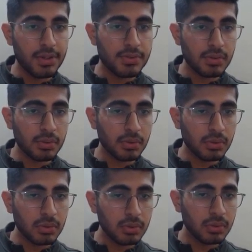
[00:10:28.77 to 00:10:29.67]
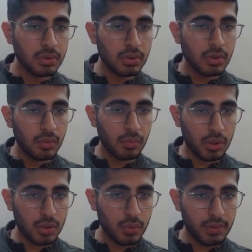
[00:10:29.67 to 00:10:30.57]
So
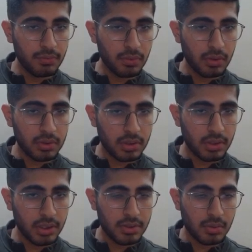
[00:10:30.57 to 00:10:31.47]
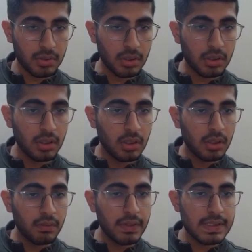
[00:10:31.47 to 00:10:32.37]
what do we want in total?
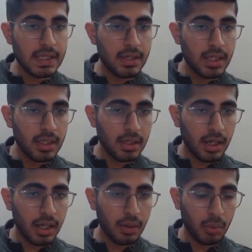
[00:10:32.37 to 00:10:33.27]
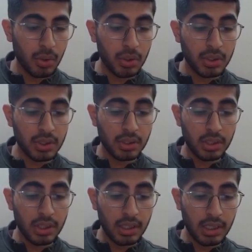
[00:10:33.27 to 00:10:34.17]
We say I want
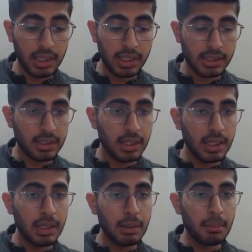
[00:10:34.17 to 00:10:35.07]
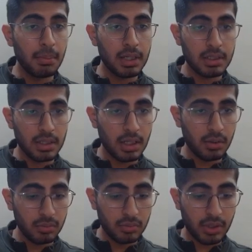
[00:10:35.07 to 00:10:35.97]
length, but
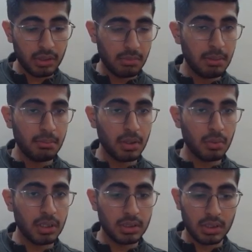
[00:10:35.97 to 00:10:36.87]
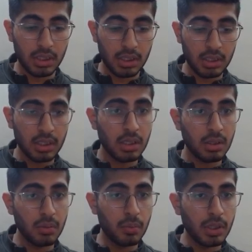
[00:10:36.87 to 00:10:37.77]
now remember one thing,
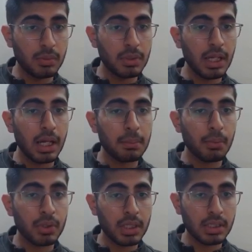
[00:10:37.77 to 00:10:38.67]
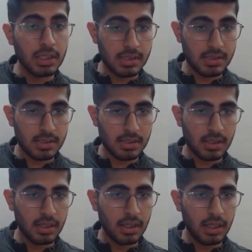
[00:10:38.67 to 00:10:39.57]
when we are putting this
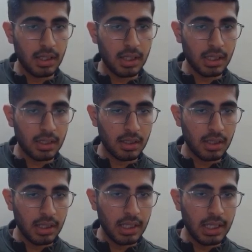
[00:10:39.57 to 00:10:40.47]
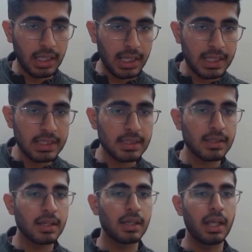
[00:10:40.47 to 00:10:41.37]
like length
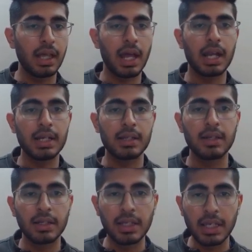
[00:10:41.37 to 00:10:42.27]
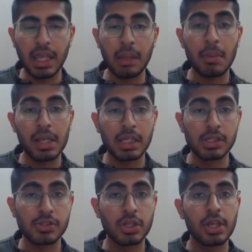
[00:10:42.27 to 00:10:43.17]
and name and
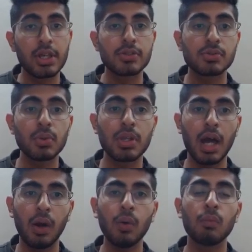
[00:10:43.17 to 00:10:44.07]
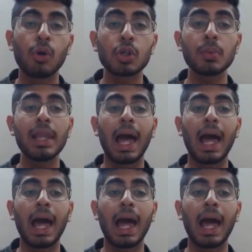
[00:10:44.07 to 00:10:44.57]
age, so now what will